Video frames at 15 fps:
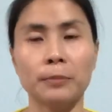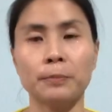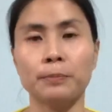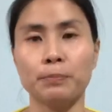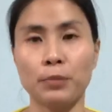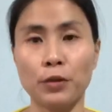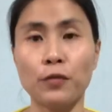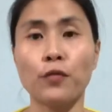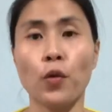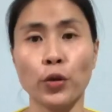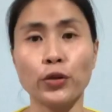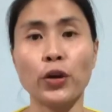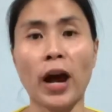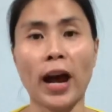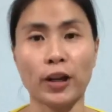
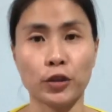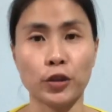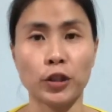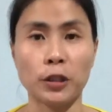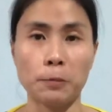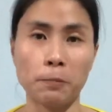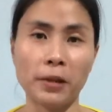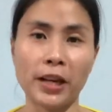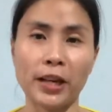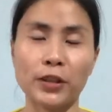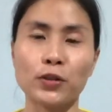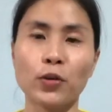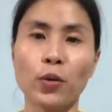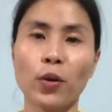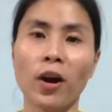before you actually play.
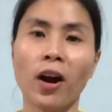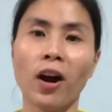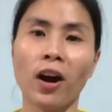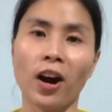So